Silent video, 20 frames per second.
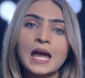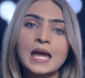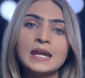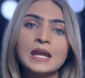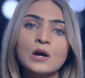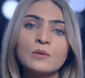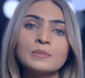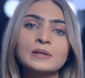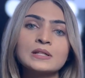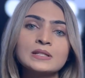
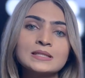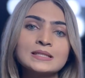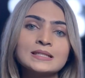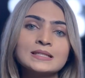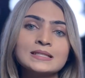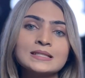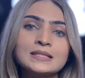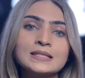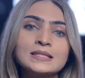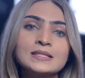Now, because
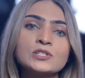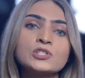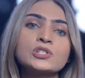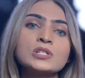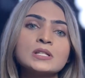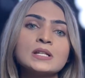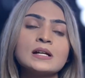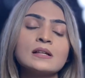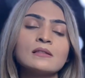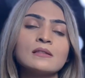this
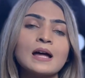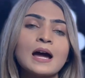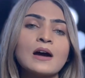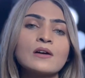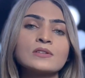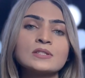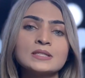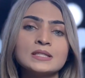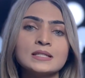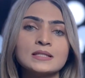decision
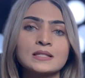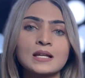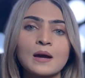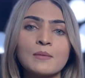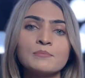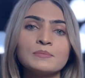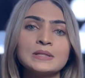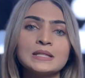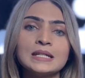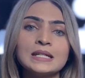allows these
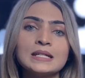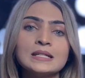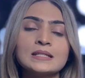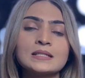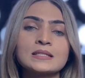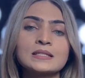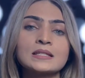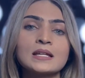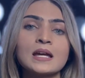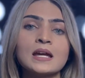
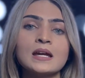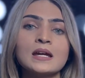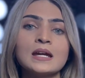companies